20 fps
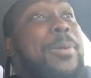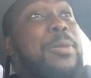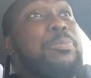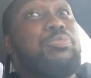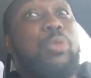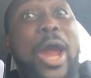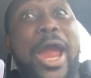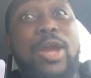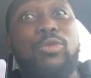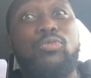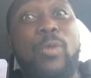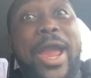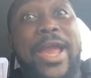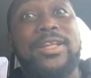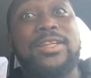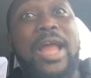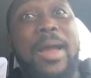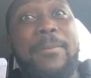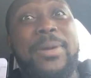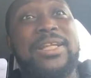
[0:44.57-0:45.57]
Bryant
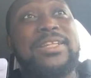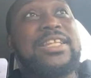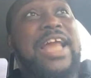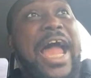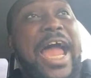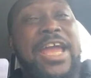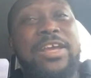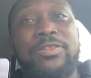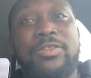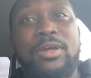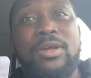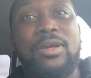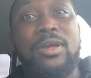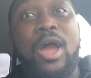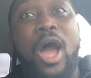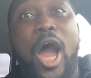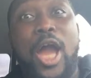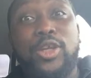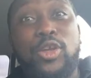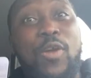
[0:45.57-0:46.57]
ranked number 9?
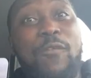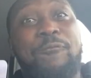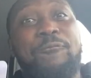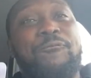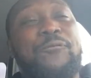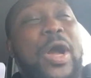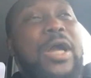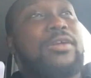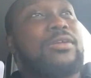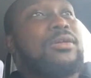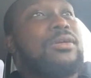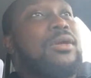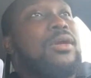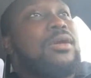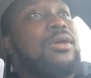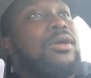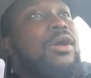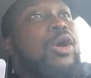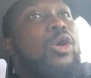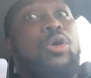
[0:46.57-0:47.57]
Are you
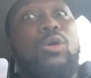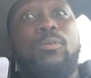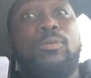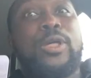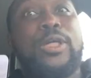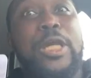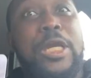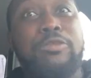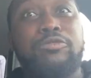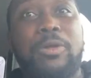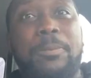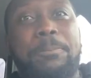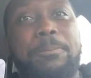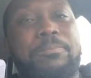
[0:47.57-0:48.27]
Kendrick